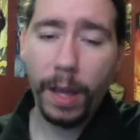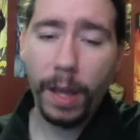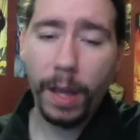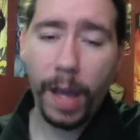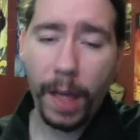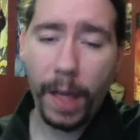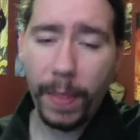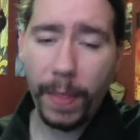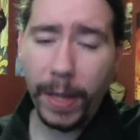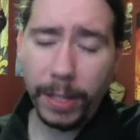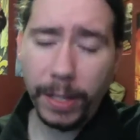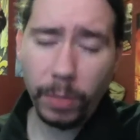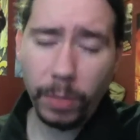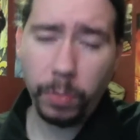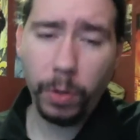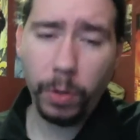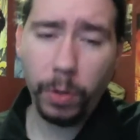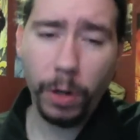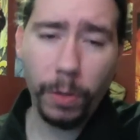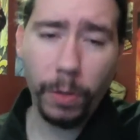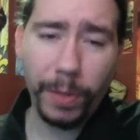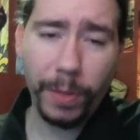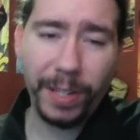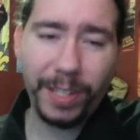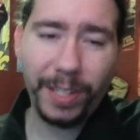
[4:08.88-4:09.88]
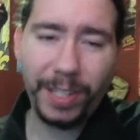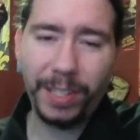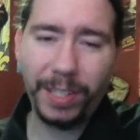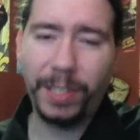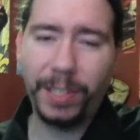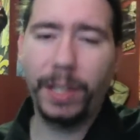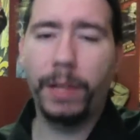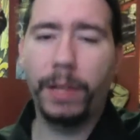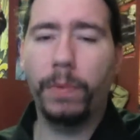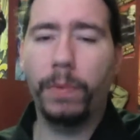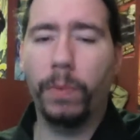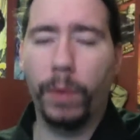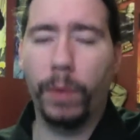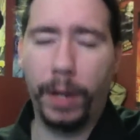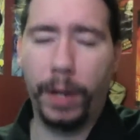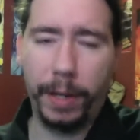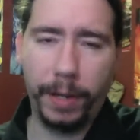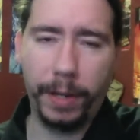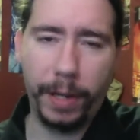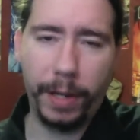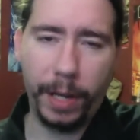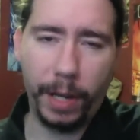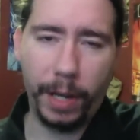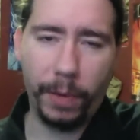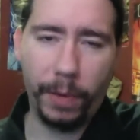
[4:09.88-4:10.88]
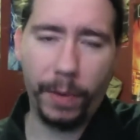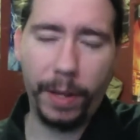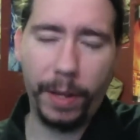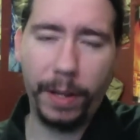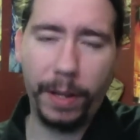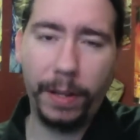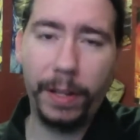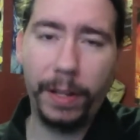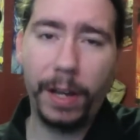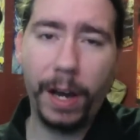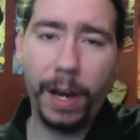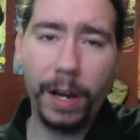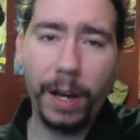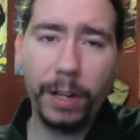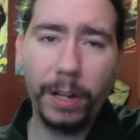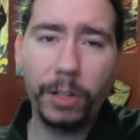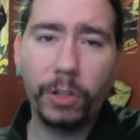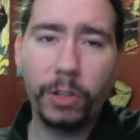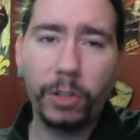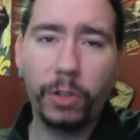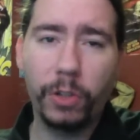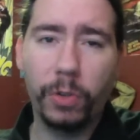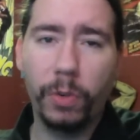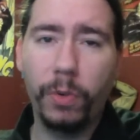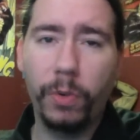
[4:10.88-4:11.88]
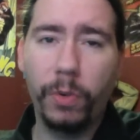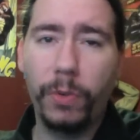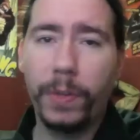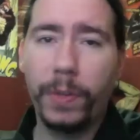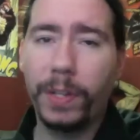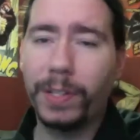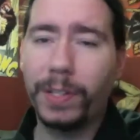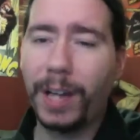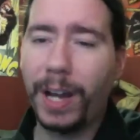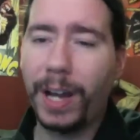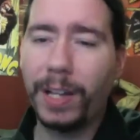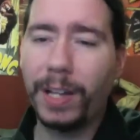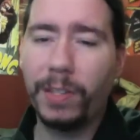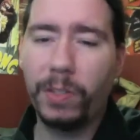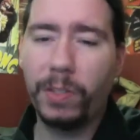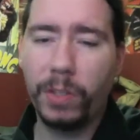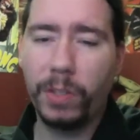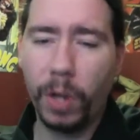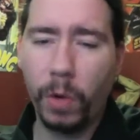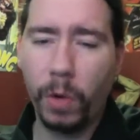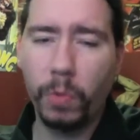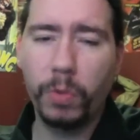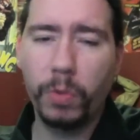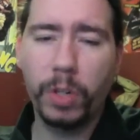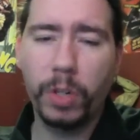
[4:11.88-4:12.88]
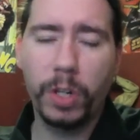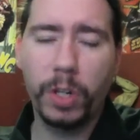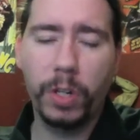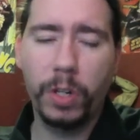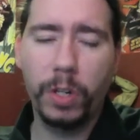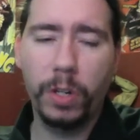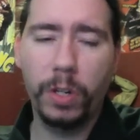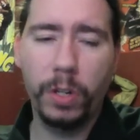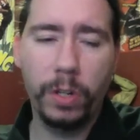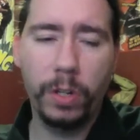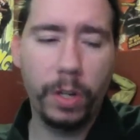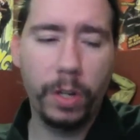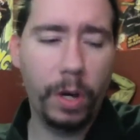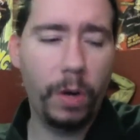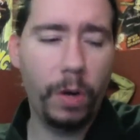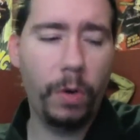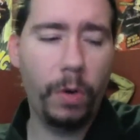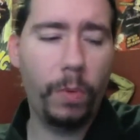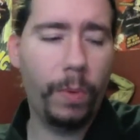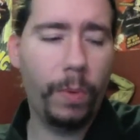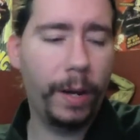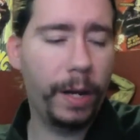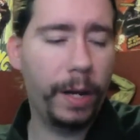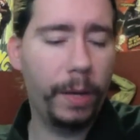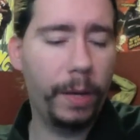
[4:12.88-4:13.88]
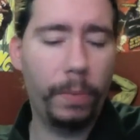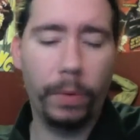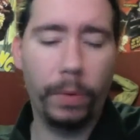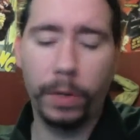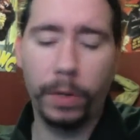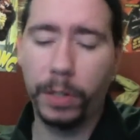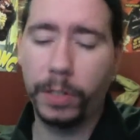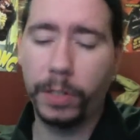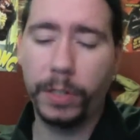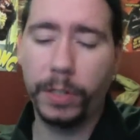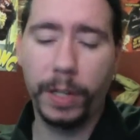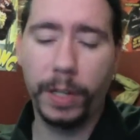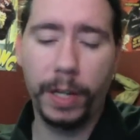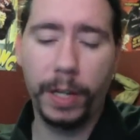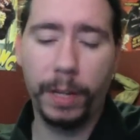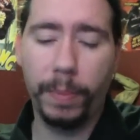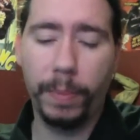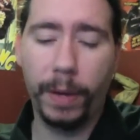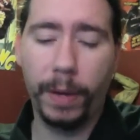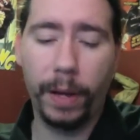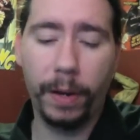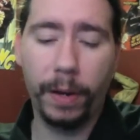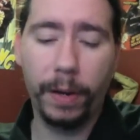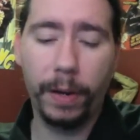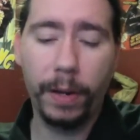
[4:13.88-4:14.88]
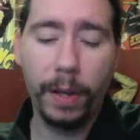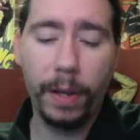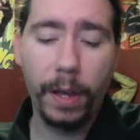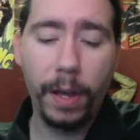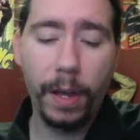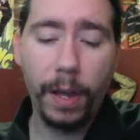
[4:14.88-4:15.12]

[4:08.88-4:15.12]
And that's where we sit right now, and the honest truth is I don't know what I want to say about it.